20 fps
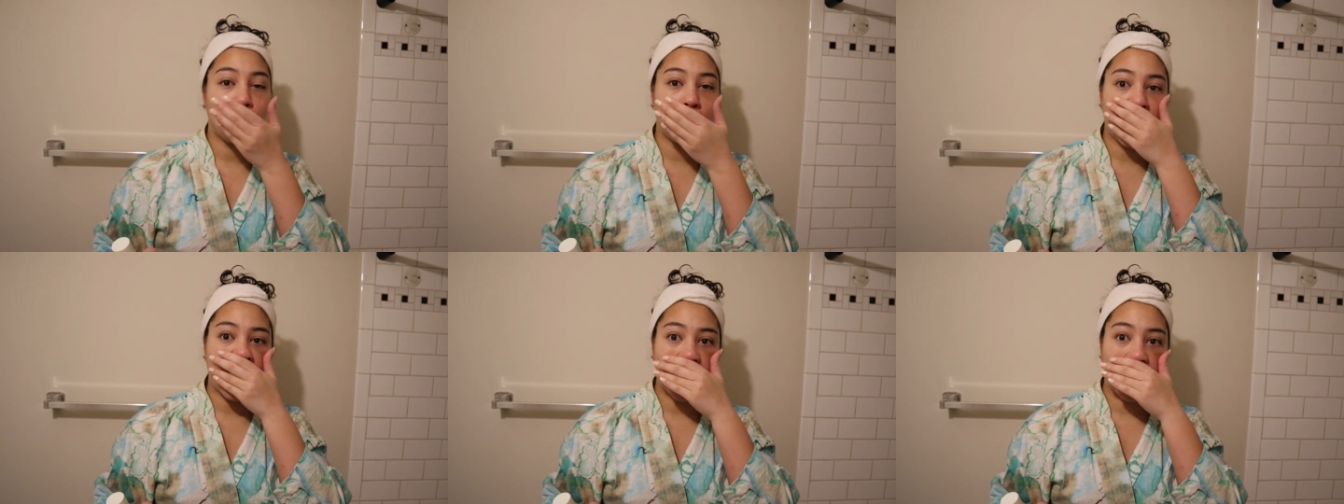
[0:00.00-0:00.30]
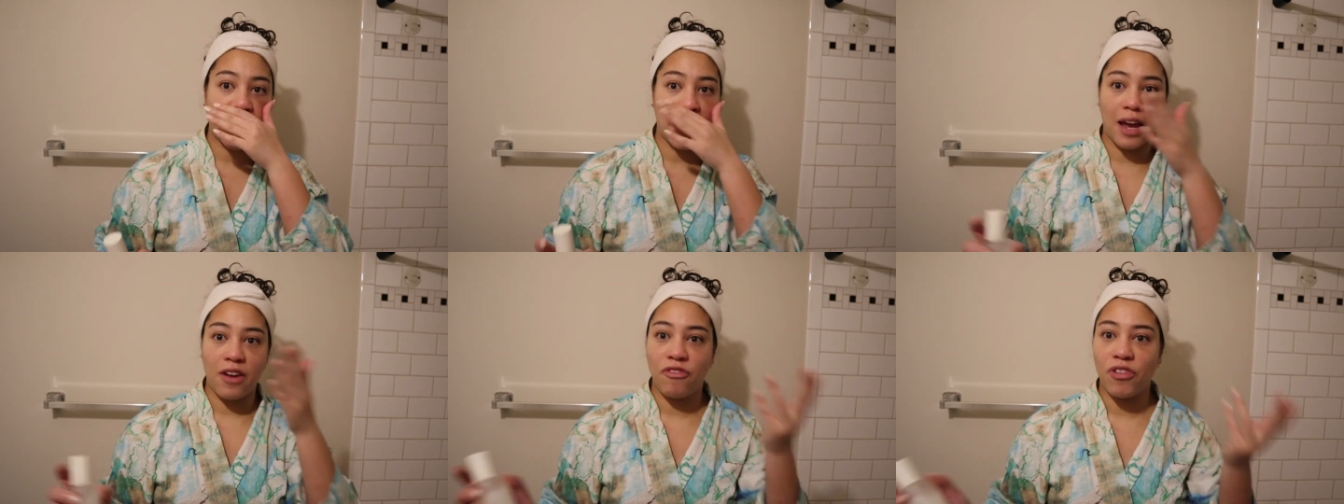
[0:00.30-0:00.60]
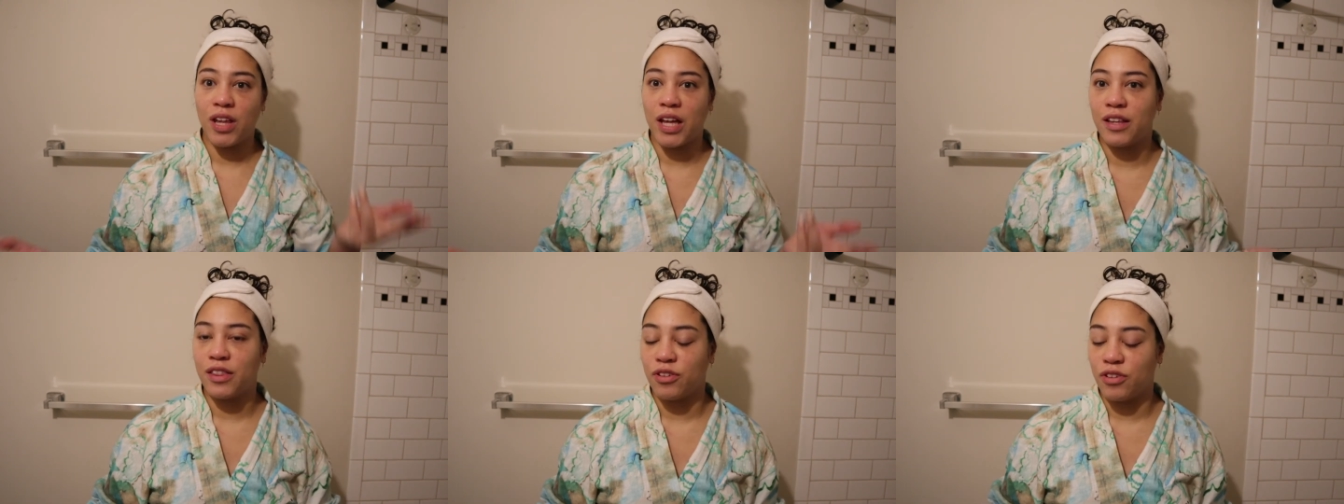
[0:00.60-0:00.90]
but I
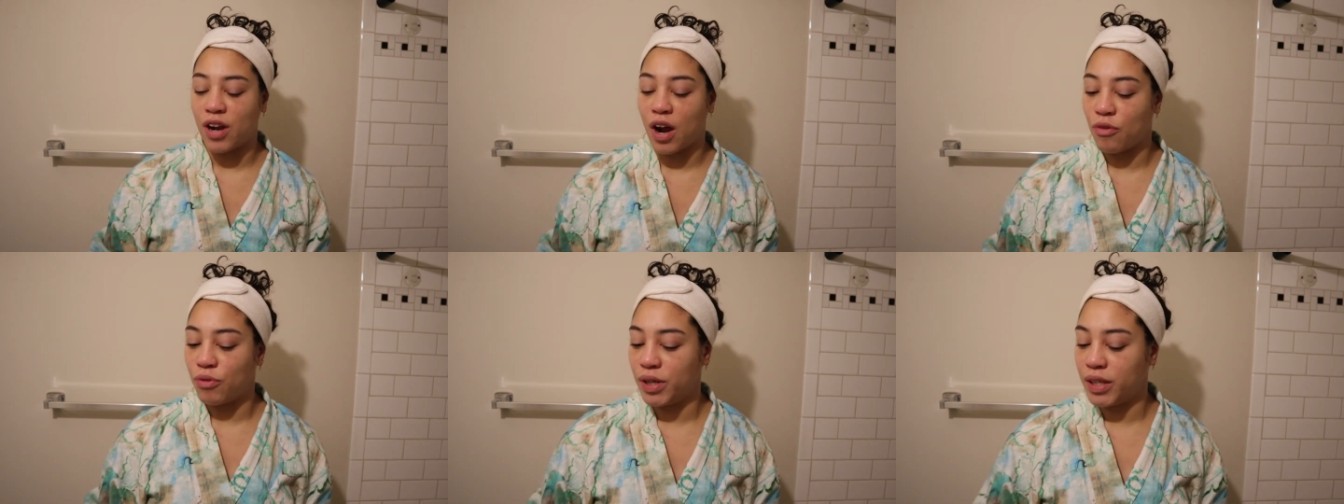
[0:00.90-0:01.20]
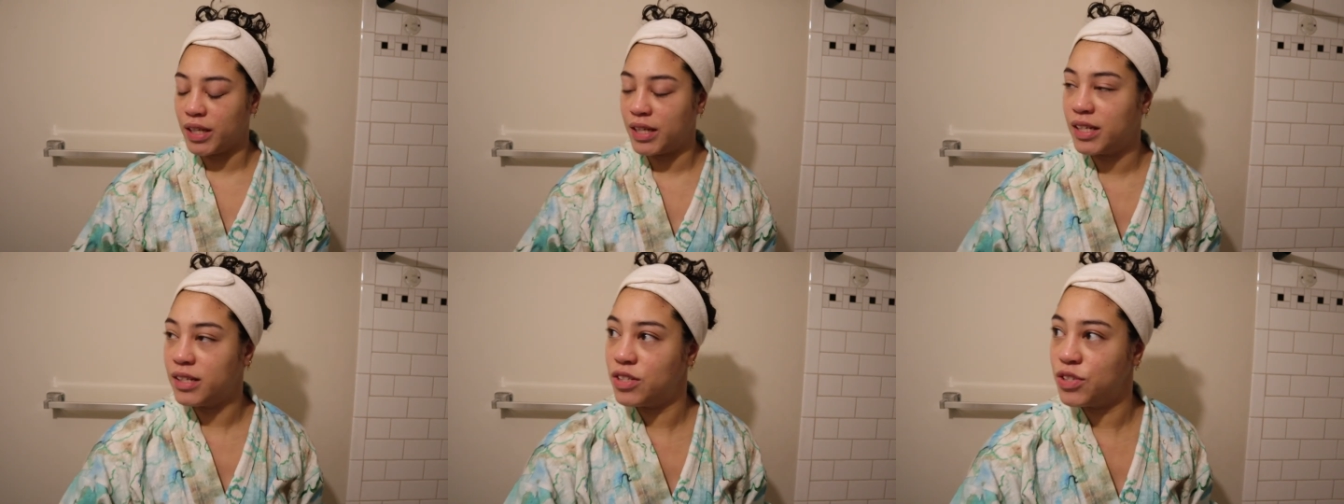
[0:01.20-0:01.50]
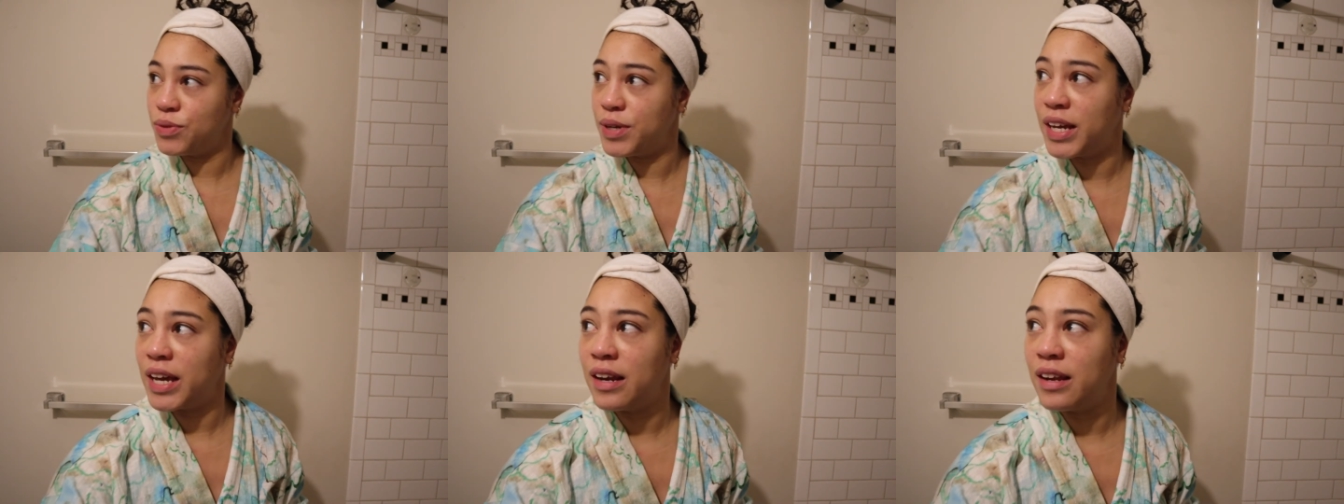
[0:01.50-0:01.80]
feel like they're not really
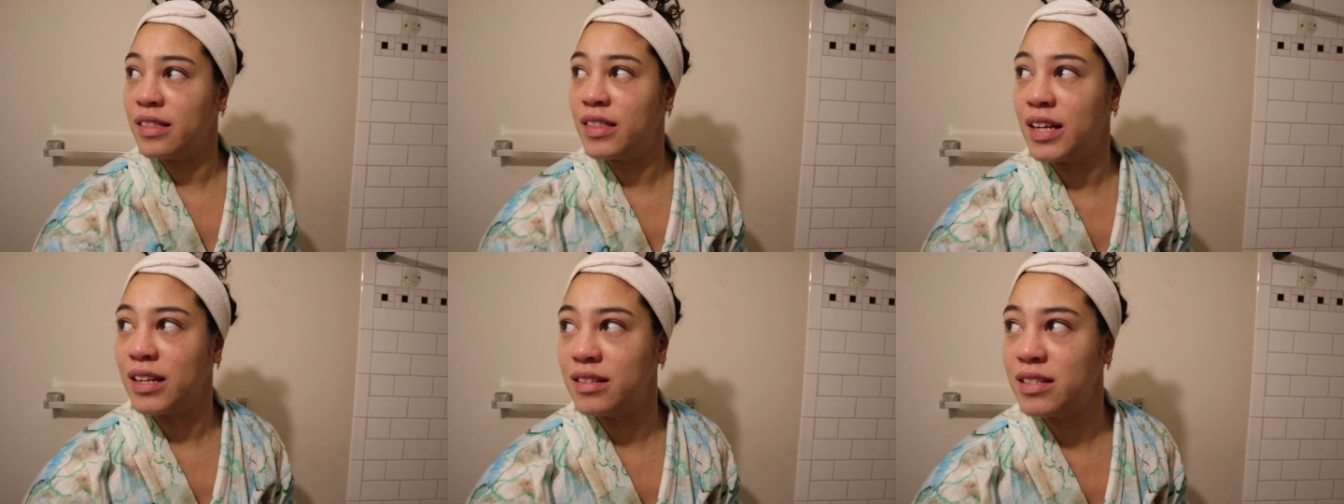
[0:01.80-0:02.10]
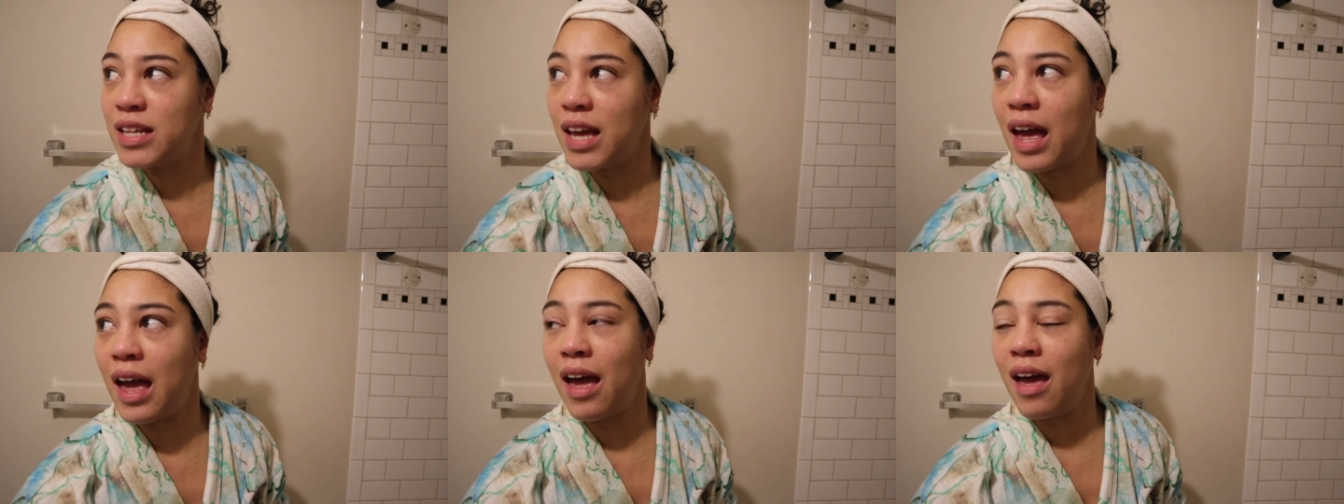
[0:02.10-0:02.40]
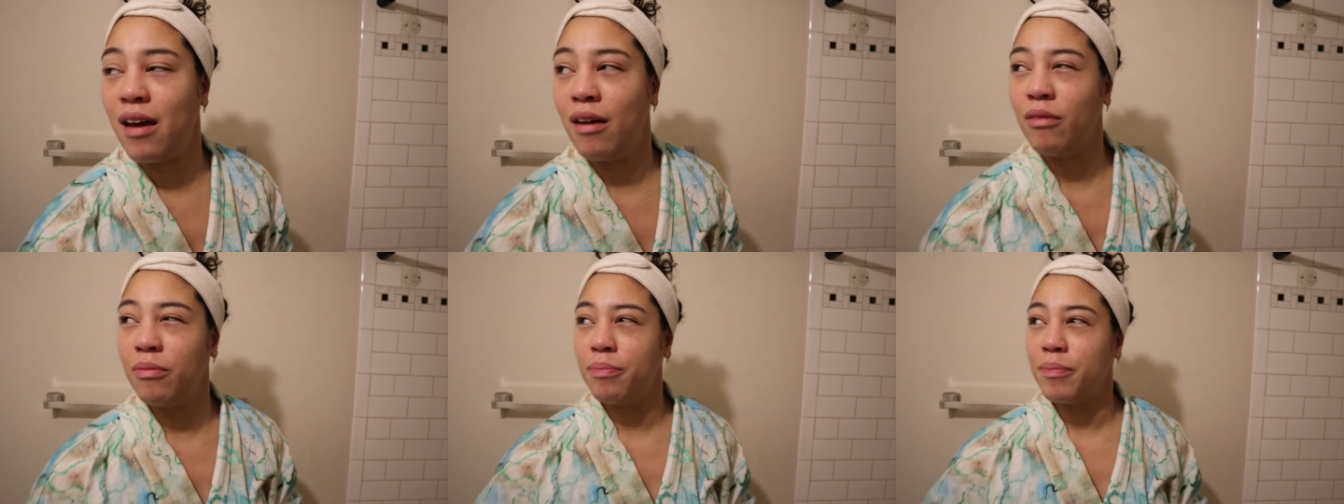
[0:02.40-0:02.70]
doing anything to
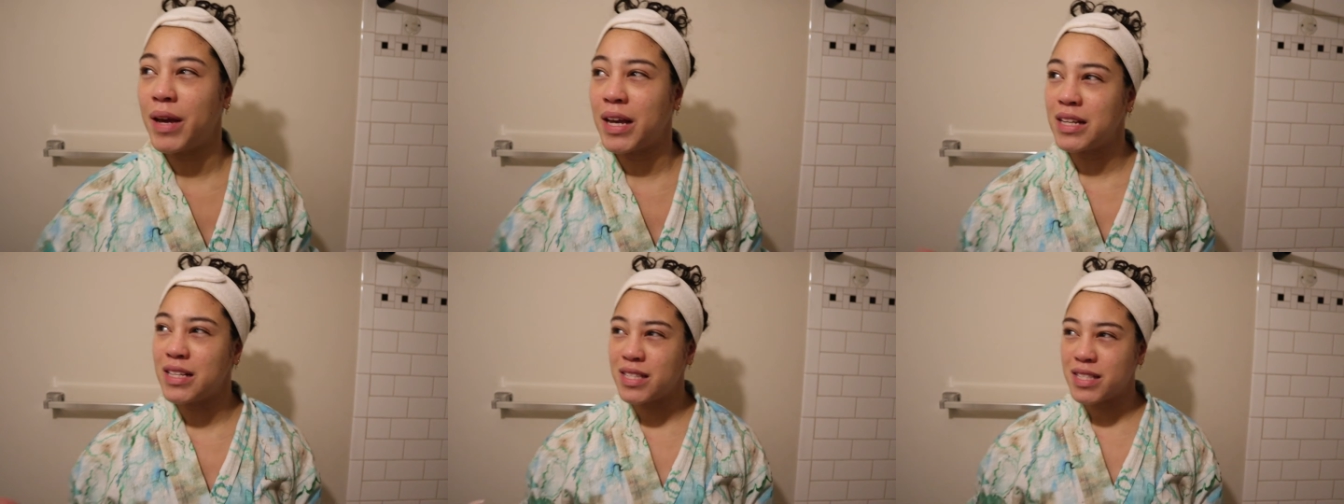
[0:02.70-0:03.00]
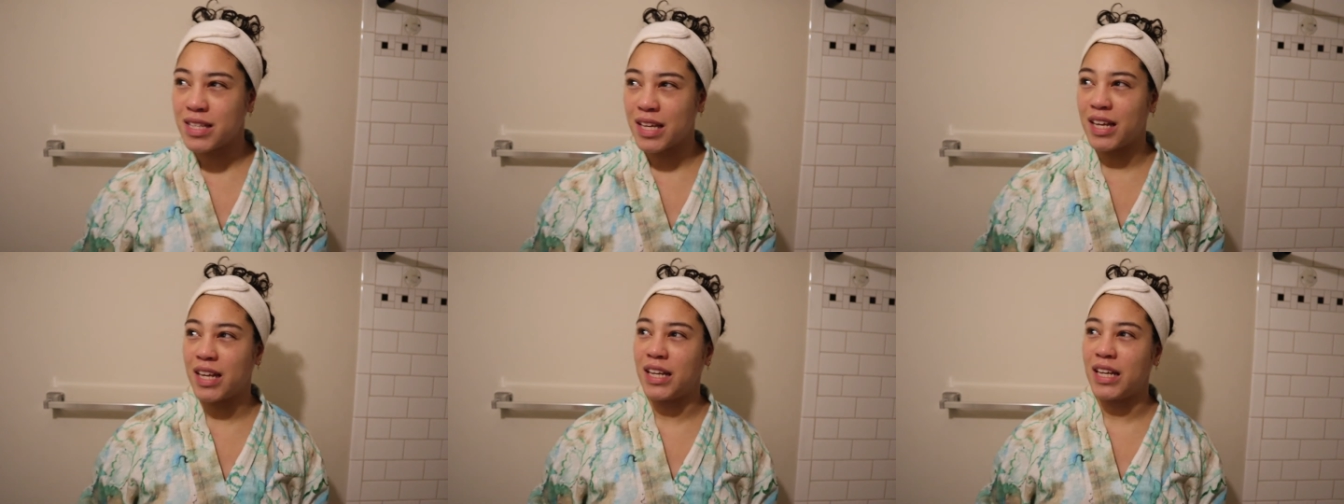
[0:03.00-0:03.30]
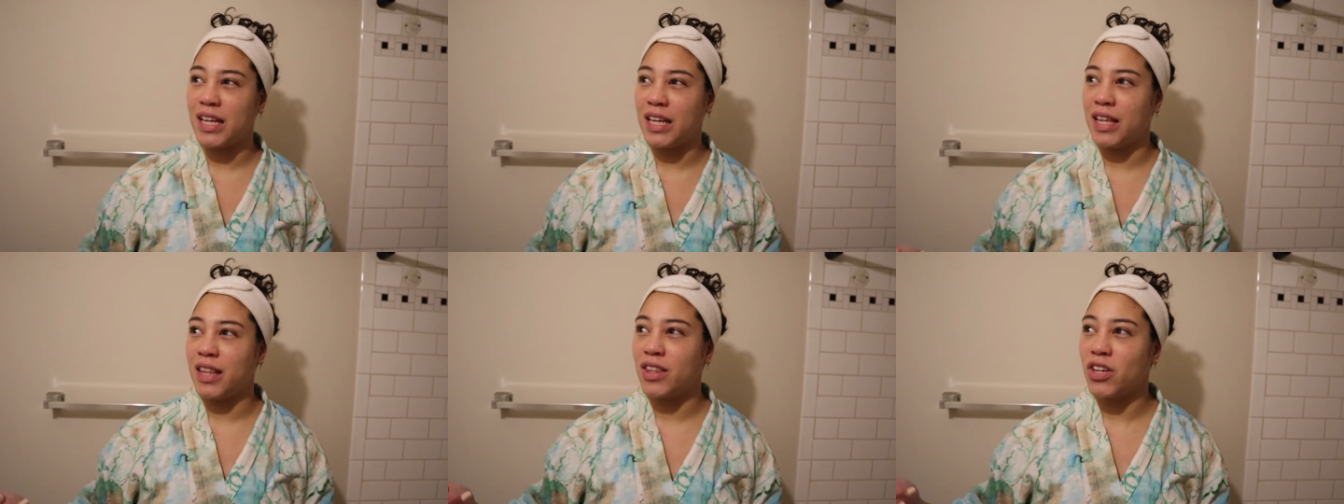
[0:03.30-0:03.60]
help my skin
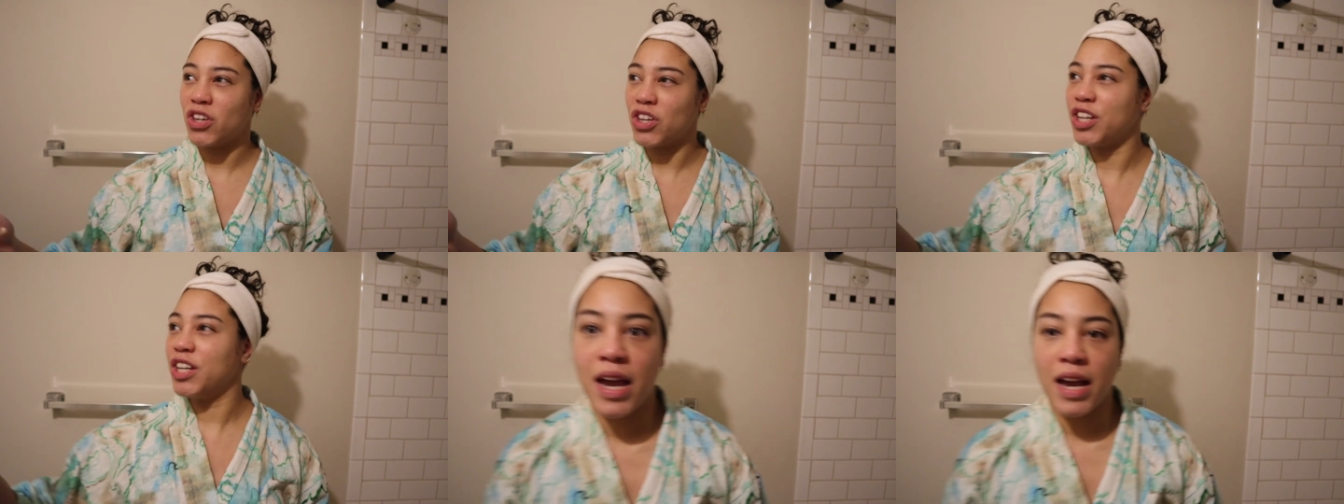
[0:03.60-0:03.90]
either,